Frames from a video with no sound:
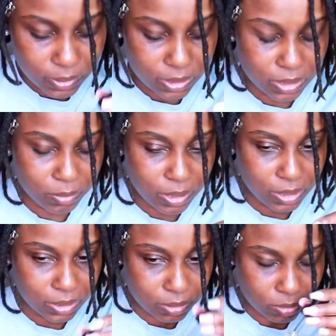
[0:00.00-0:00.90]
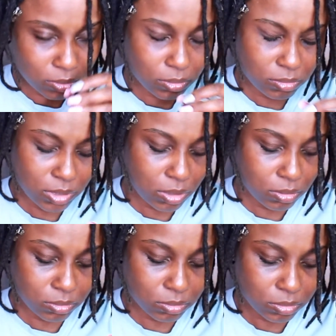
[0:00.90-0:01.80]
The smell is,
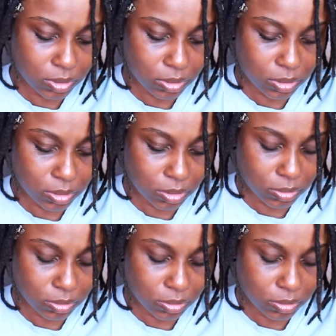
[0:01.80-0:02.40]
no, no, no, no,